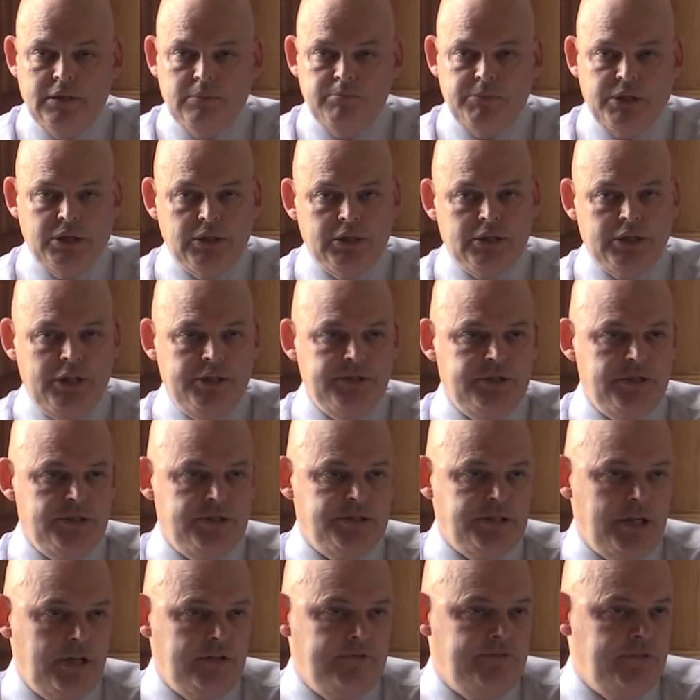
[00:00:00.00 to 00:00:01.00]
Bill Clinton
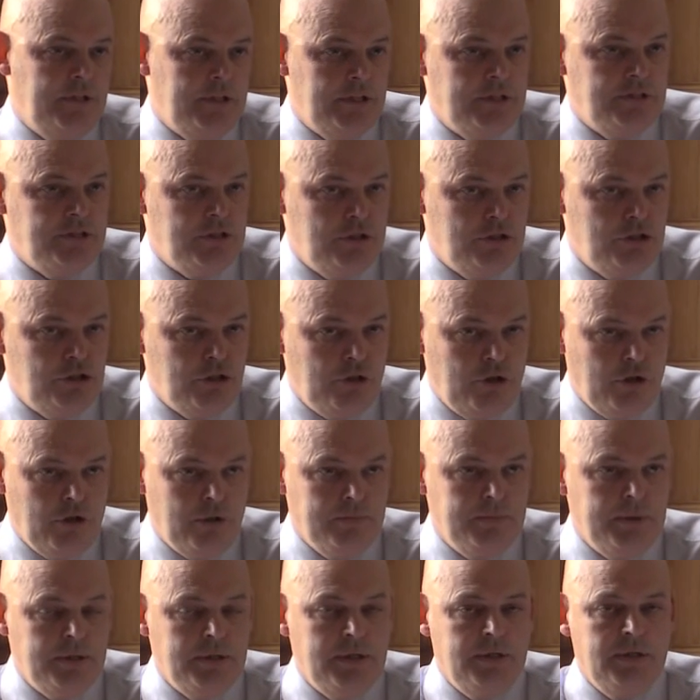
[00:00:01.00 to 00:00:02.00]
said finish the job.